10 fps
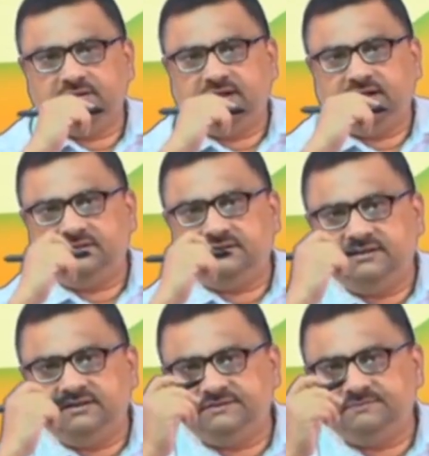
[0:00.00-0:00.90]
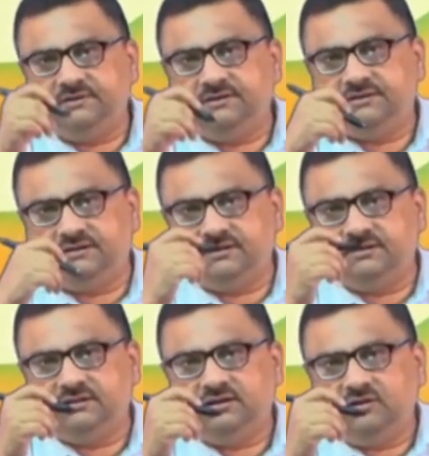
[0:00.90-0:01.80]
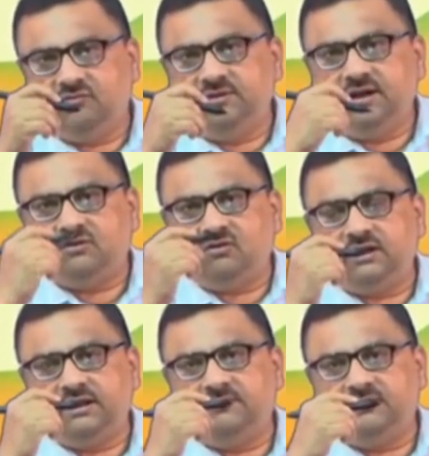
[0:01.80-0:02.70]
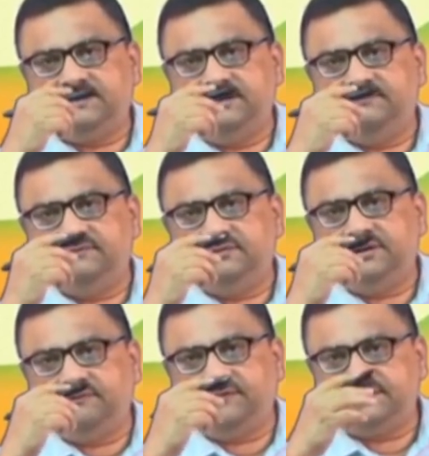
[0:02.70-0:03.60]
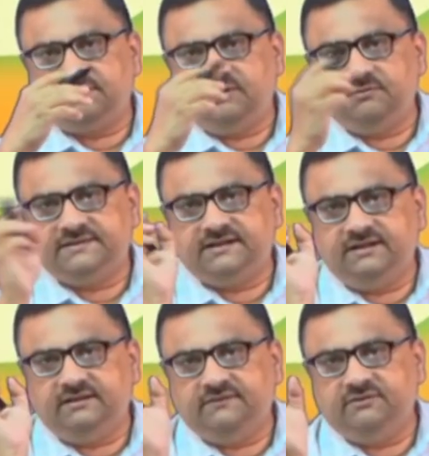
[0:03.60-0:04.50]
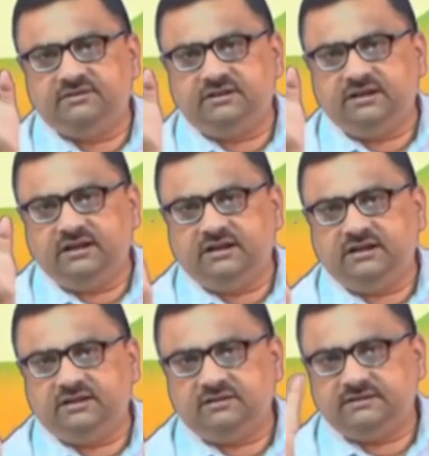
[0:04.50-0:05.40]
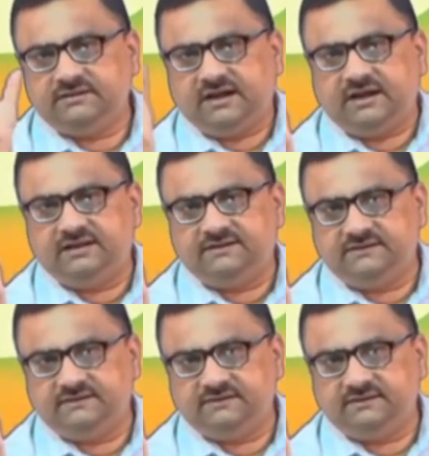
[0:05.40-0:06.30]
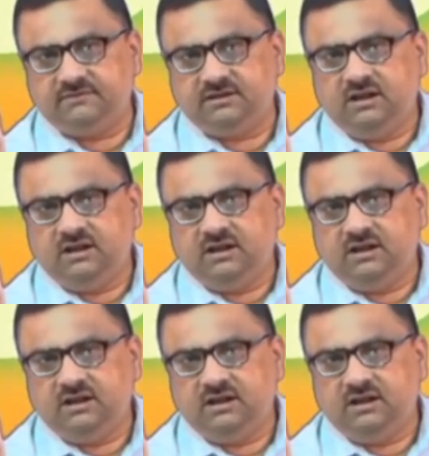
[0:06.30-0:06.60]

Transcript: That dispersion we are talking about, first of all we said diffusion in a static system,